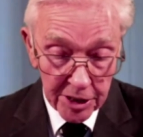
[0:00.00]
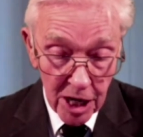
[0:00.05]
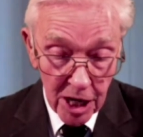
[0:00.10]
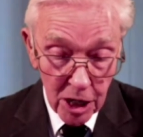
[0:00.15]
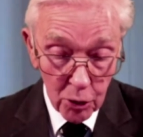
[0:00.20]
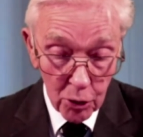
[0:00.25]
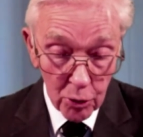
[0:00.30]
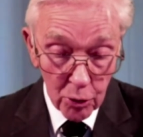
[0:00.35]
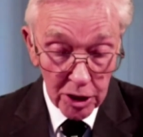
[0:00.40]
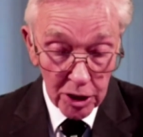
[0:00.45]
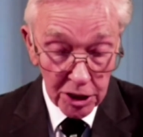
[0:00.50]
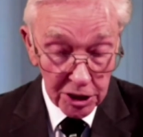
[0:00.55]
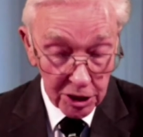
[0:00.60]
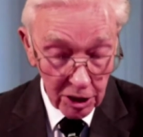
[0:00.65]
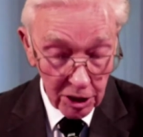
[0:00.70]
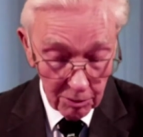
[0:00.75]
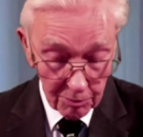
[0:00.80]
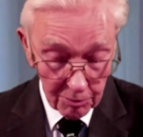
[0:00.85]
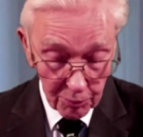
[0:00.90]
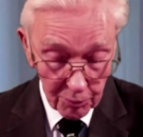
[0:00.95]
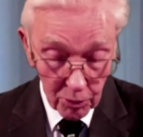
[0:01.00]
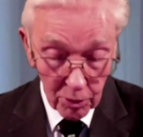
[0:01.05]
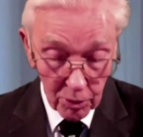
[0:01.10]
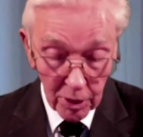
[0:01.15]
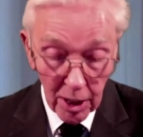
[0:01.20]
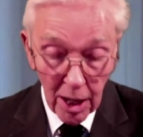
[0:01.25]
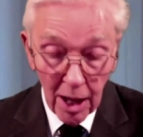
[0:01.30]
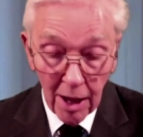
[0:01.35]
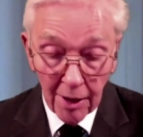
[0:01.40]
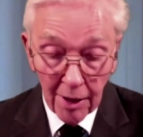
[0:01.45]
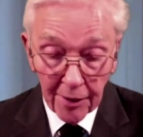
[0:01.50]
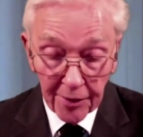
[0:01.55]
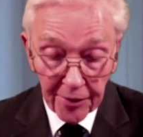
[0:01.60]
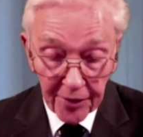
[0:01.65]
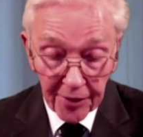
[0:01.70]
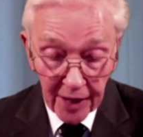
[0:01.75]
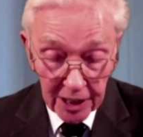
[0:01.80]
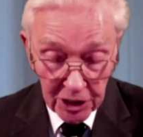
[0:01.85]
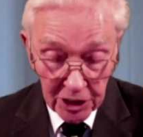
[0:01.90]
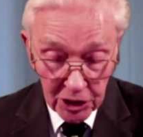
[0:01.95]
known sample,
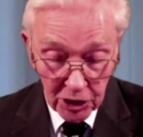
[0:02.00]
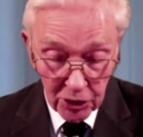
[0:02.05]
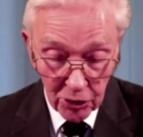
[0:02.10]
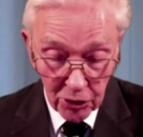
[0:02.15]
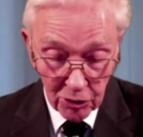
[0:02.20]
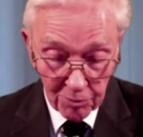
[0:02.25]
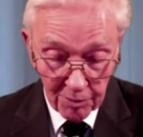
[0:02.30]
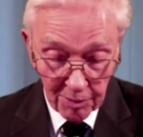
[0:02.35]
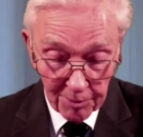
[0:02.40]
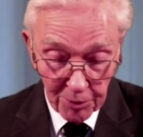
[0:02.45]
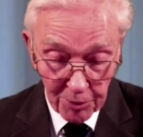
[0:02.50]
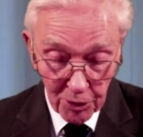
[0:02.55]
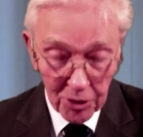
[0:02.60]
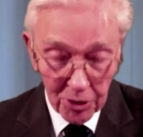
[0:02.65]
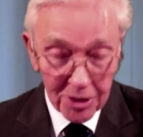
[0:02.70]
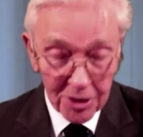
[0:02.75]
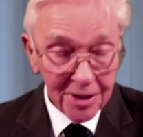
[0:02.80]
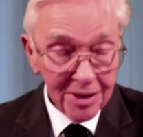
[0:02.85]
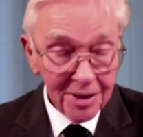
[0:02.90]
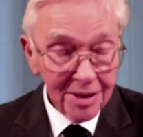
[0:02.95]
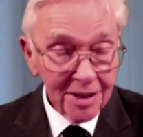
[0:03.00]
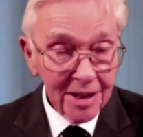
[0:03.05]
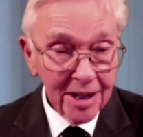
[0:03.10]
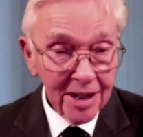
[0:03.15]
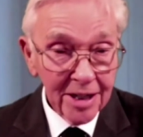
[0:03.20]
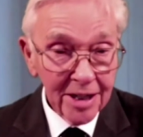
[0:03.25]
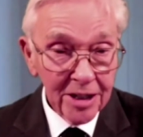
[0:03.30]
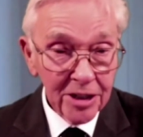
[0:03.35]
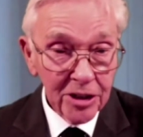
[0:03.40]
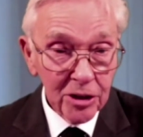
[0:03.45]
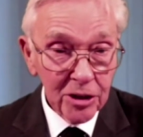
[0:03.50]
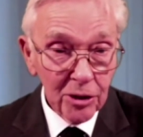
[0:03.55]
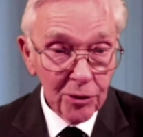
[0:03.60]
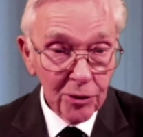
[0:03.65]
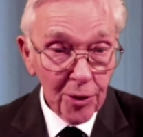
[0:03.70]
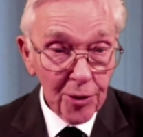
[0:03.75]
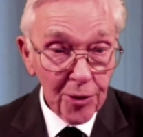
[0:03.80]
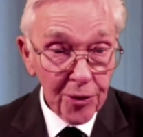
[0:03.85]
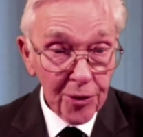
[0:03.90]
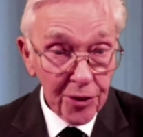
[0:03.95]
that could be put into
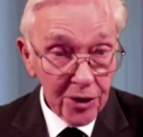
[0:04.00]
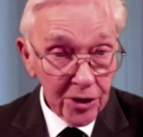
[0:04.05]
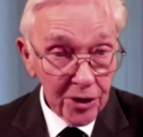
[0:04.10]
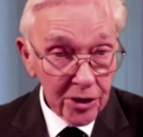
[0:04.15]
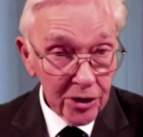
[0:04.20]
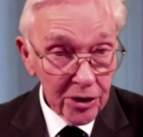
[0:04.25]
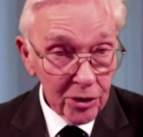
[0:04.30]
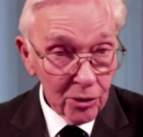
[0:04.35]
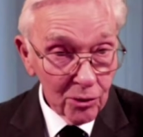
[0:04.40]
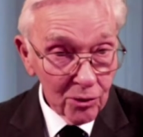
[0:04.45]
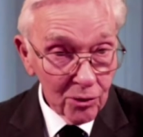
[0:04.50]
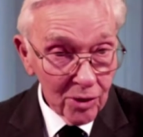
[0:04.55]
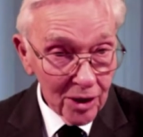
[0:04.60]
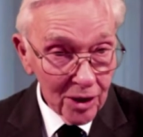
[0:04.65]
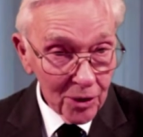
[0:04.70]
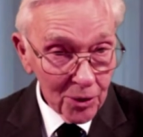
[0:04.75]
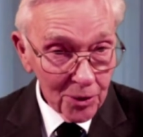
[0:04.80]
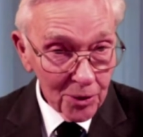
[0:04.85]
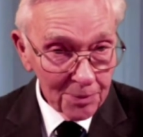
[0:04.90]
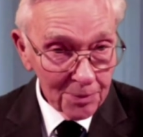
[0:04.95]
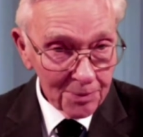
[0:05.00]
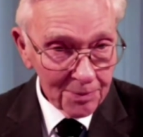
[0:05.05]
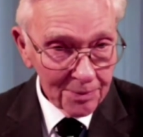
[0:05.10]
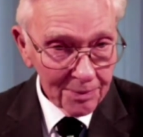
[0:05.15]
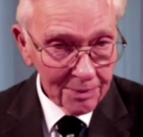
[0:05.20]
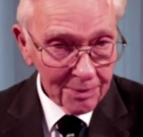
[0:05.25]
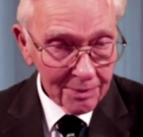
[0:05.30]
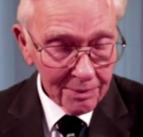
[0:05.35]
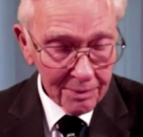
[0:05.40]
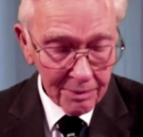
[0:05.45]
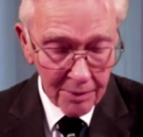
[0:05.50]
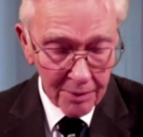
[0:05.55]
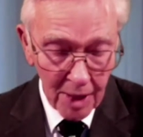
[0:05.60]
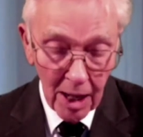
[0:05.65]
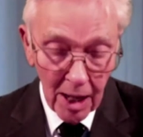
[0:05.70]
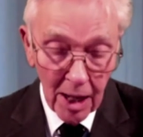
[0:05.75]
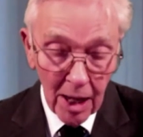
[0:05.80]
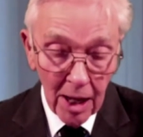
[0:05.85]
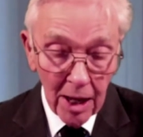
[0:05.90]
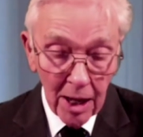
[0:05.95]
the third row.
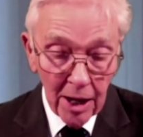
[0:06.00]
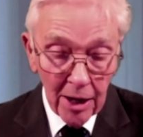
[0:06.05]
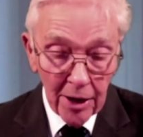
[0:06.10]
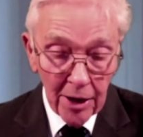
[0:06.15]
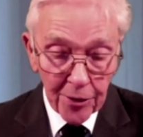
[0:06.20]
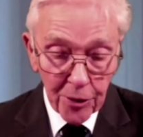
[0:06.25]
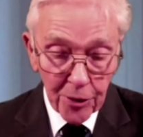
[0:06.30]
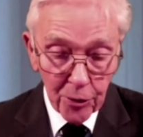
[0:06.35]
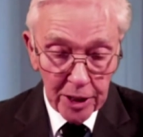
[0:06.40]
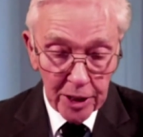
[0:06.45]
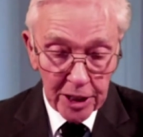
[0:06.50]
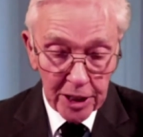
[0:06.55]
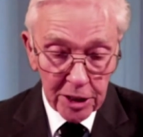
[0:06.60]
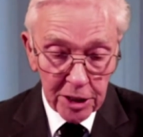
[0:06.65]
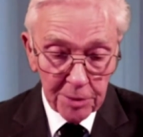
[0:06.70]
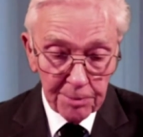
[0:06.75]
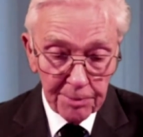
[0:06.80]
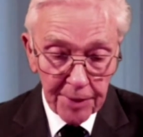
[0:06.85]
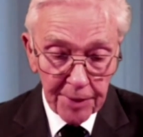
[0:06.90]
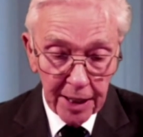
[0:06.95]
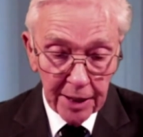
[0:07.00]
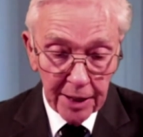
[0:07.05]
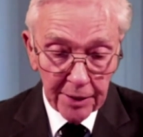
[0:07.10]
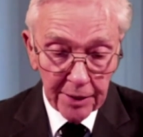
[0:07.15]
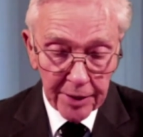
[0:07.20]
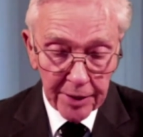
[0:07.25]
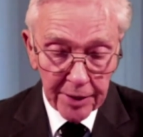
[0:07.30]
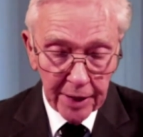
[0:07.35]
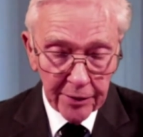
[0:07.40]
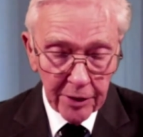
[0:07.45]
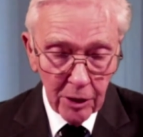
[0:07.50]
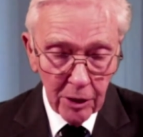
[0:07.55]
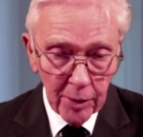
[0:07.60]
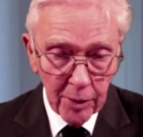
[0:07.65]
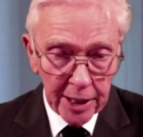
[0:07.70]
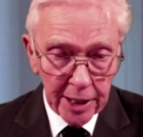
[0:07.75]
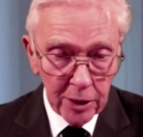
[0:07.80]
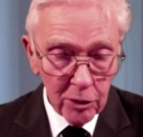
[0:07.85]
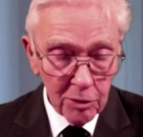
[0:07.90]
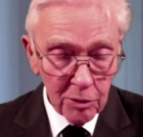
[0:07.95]
The reason being then that
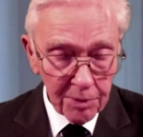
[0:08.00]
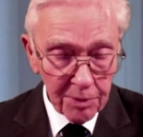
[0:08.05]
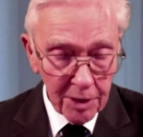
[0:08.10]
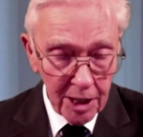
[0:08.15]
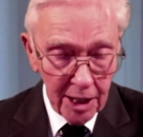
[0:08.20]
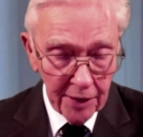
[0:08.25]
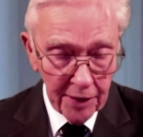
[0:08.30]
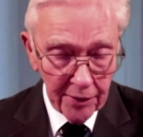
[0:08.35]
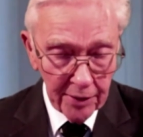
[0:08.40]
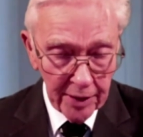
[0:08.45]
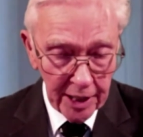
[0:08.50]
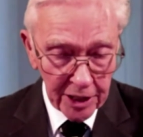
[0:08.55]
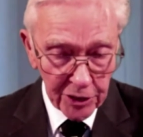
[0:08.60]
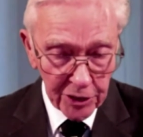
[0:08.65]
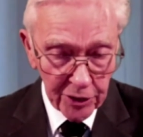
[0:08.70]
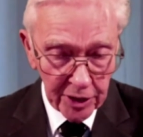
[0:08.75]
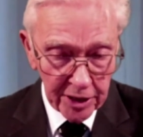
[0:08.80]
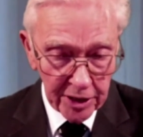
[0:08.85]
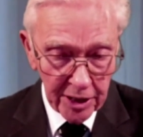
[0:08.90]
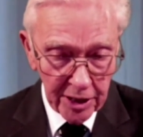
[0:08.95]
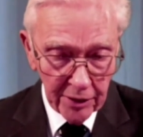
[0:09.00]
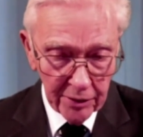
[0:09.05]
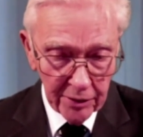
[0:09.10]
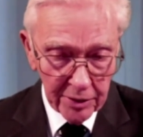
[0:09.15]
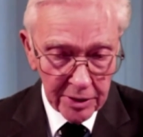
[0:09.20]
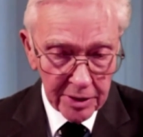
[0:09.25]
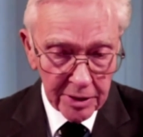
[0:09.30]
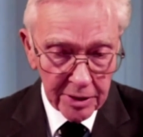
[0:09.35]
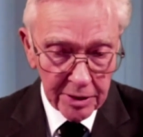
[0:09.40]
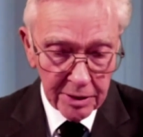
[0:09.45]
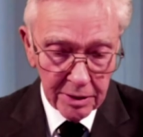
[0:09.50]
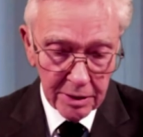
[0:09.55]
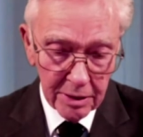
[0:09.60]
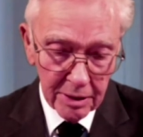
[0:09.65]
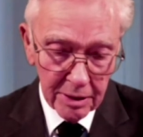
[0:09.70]
when you apply the electric current,